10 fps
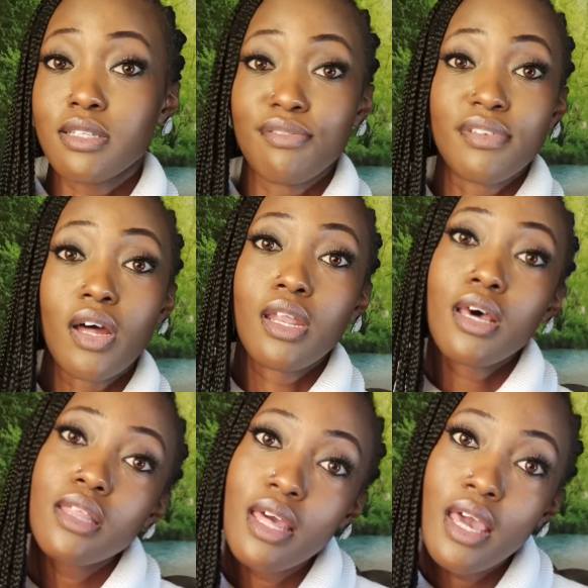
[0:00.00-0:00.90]
They've done
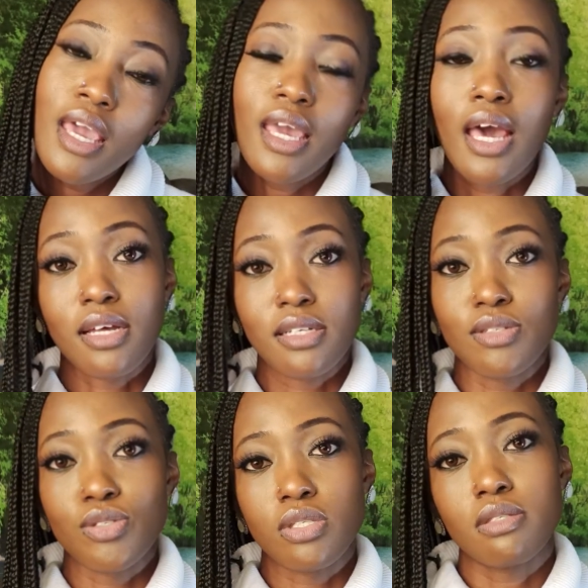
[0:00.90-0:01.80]
nothing, and
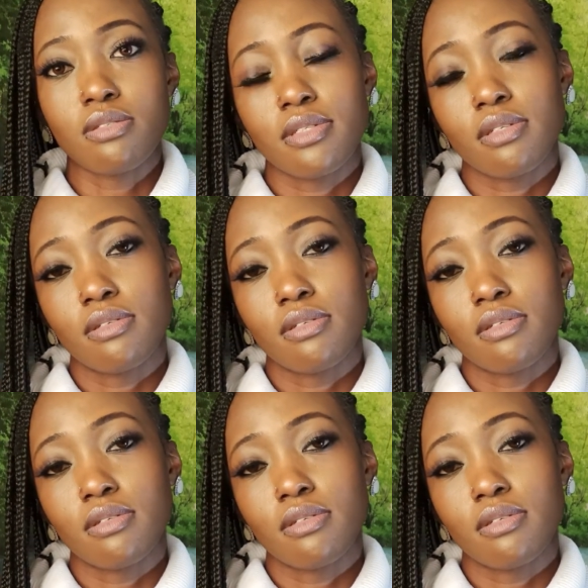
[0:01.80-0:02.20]
you're just